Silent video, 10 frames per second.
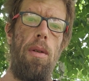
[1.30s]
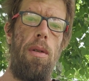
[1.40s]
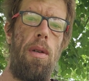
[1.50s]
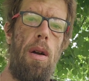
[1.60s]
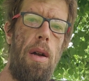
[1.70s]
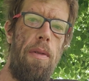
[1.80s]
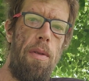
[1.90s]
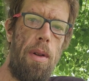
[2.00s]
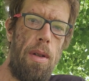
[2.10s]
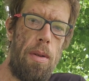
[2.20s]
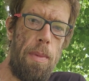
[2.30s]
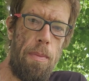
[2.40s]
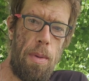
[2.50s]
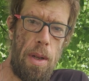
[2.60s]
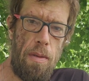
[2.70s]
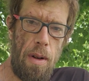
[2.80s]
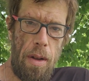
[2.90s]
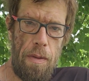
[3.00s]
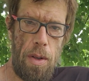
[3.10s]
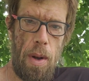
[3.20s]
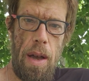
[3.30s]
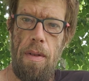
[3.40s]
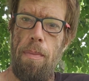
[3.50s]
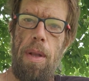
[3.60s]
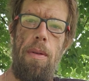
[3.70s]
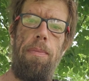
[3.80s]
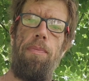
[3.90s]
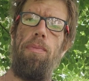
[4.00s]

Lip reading: Sorry everyone, it's been pretty rough, so I haven't been